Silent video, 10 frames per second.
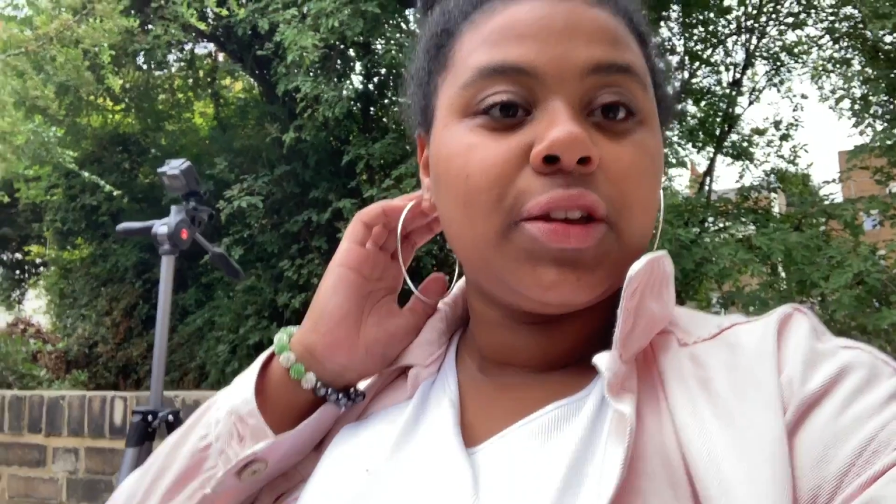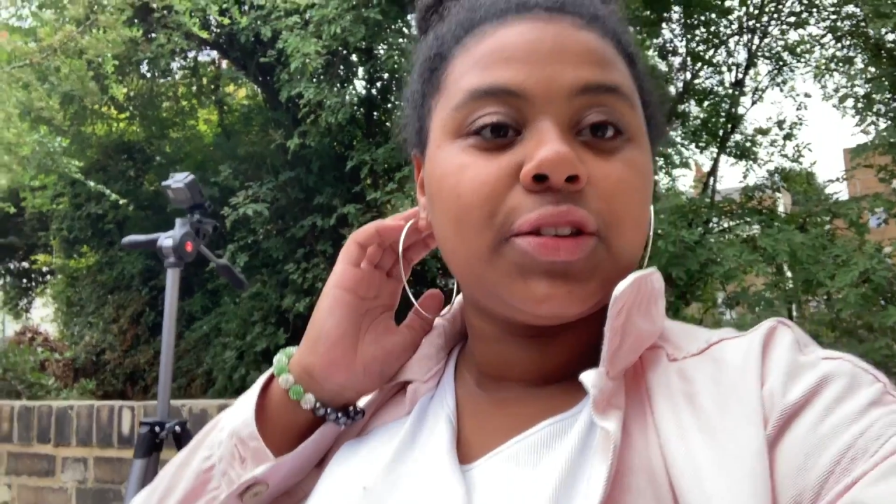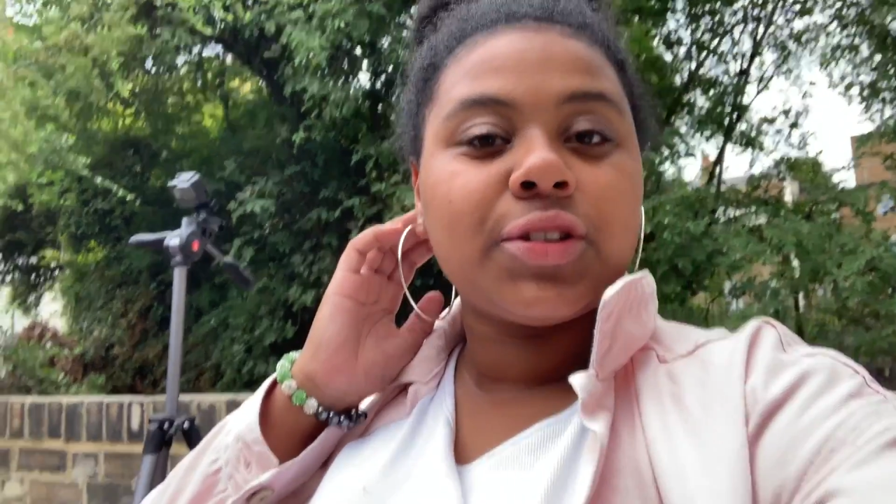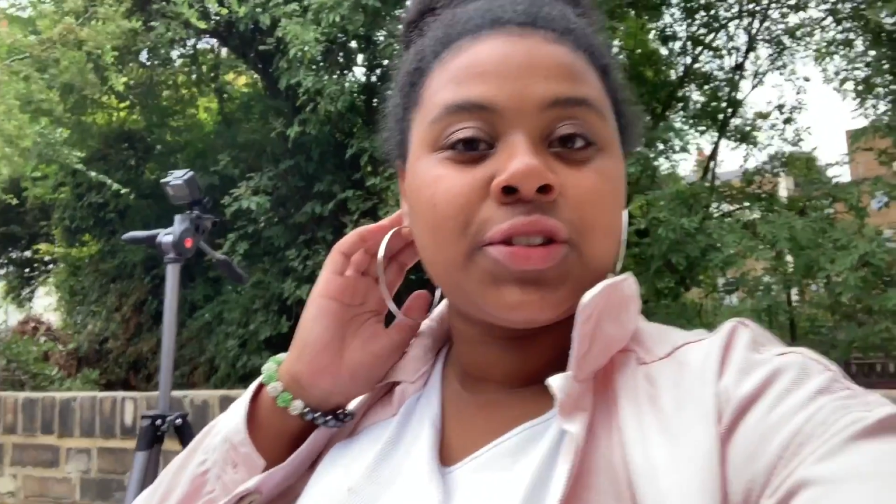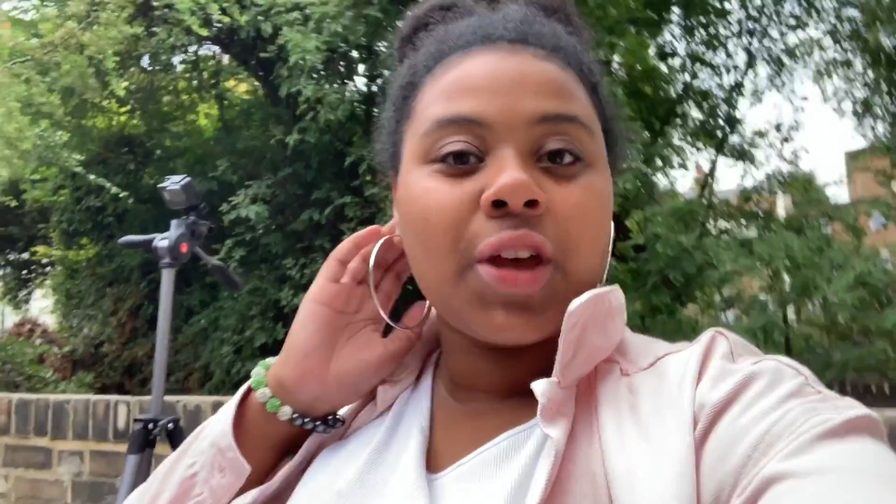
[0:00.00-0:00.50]

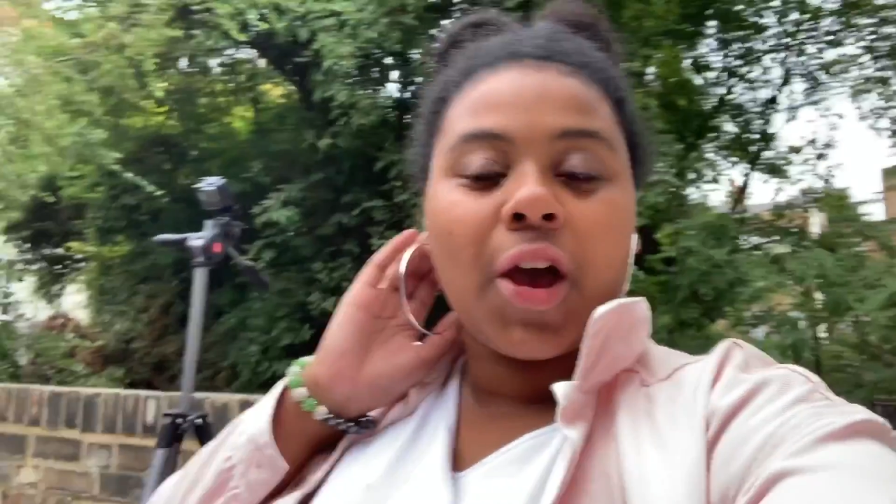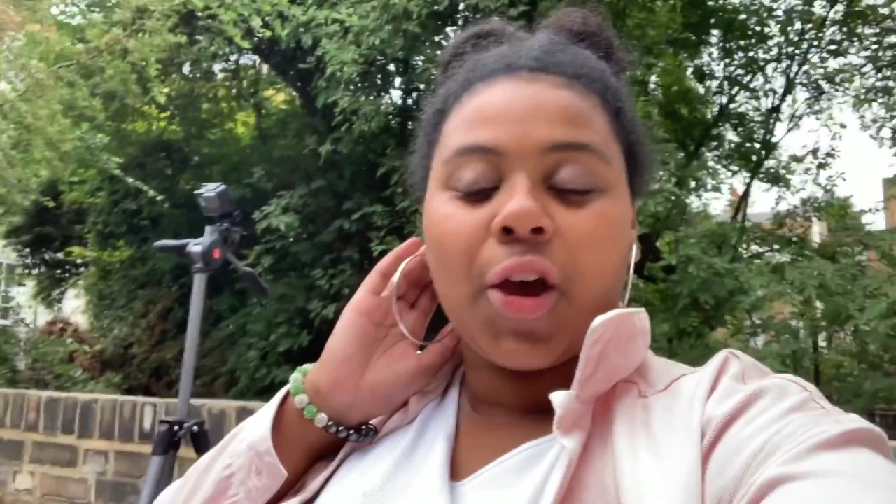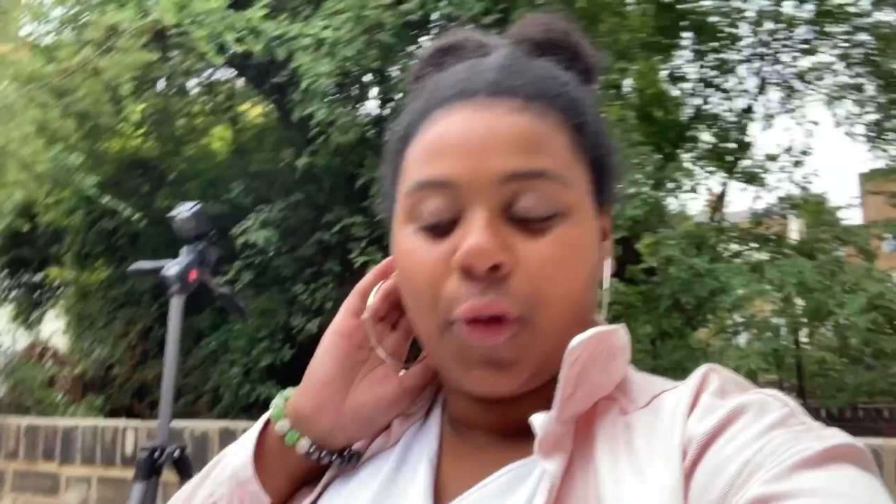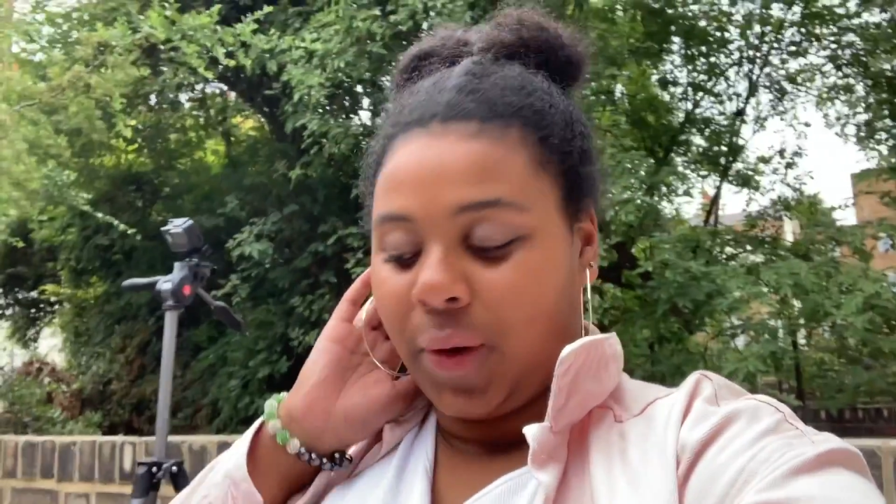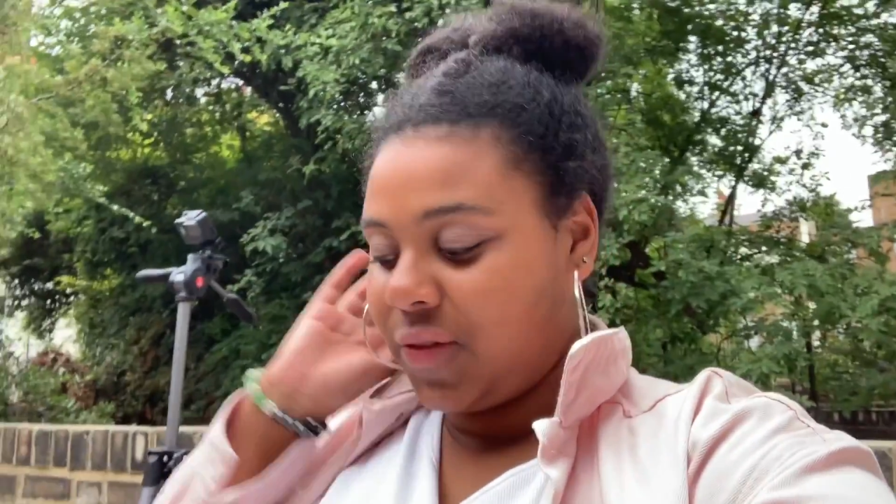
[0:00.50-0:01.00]

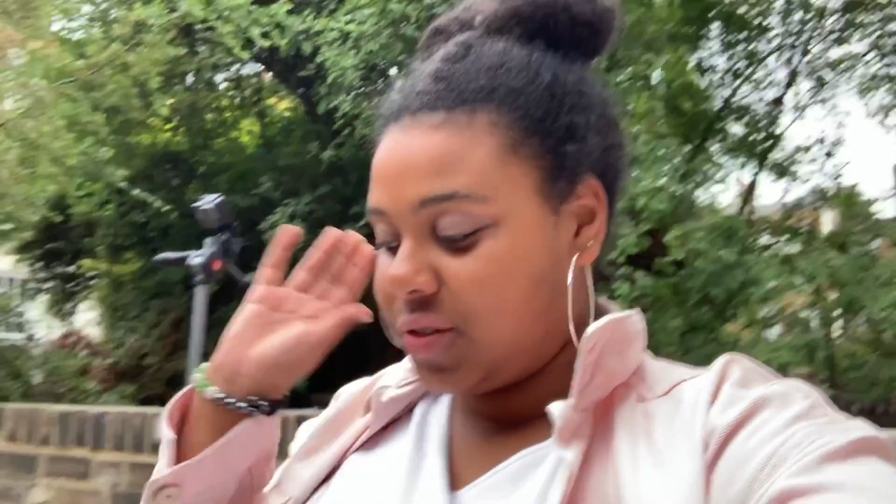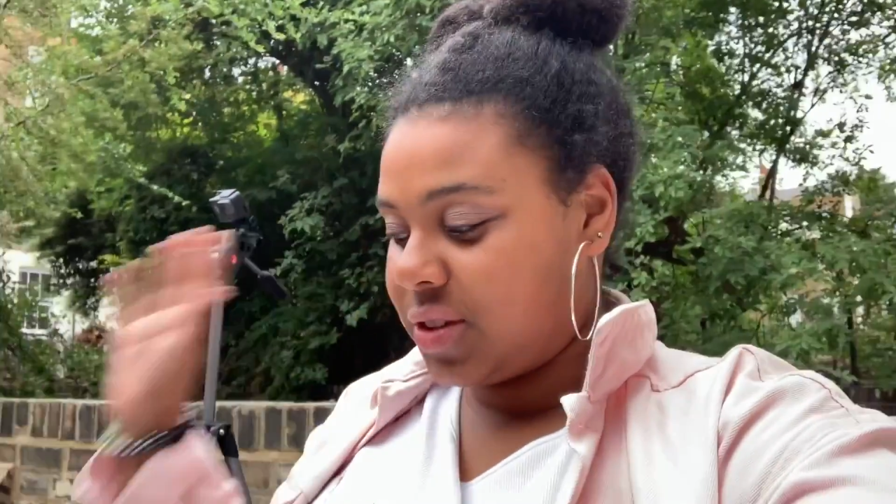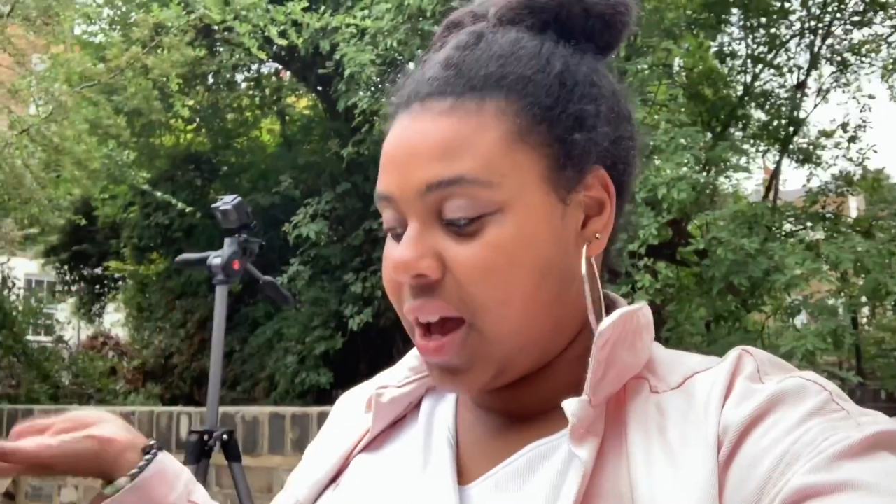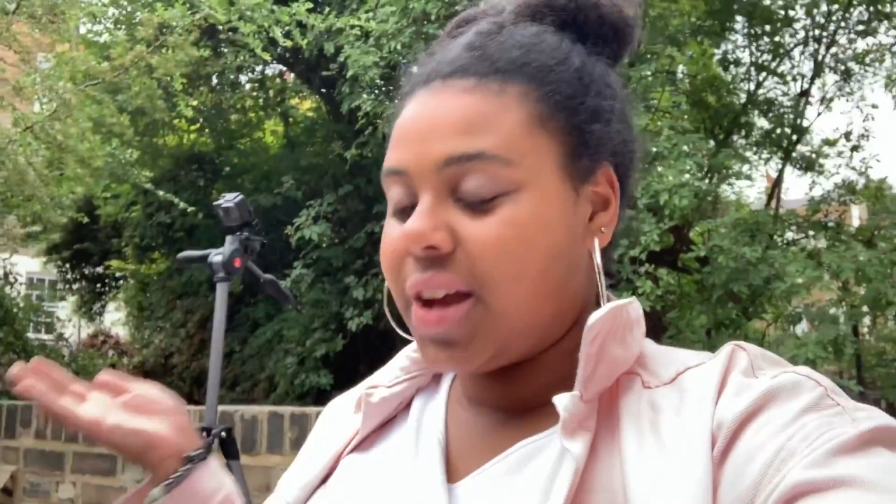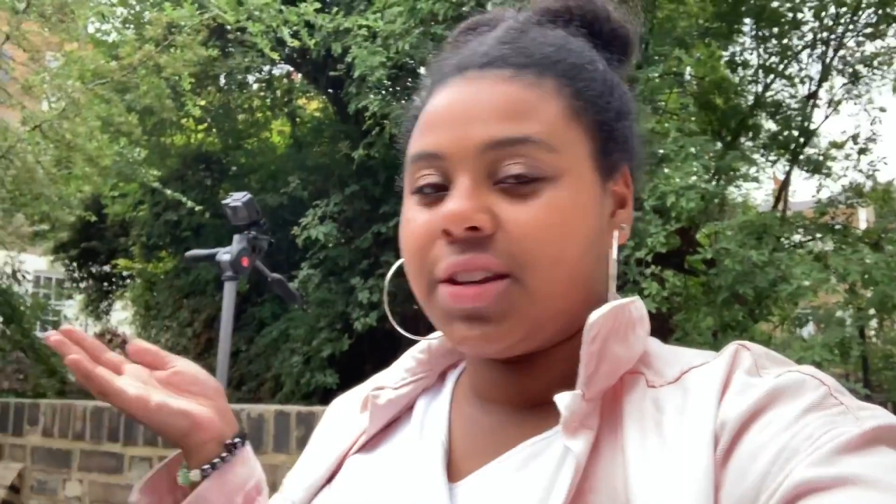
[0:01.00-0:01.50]
So we've
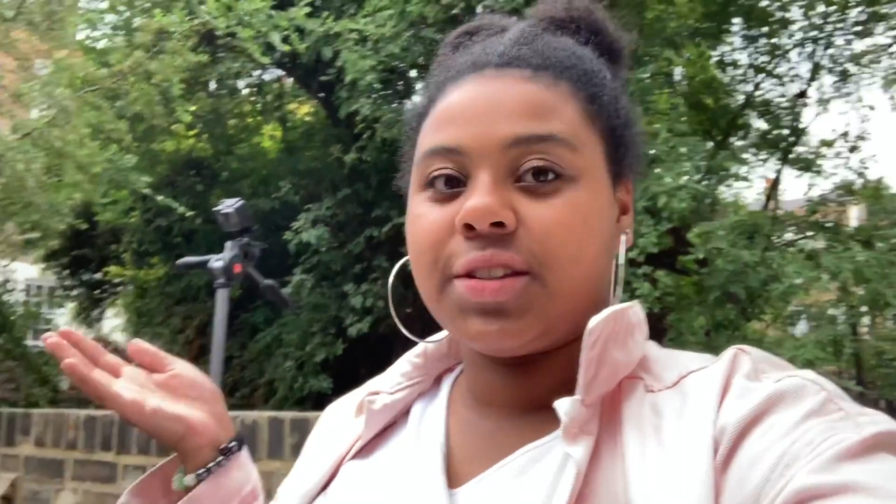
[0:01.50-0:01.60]
decided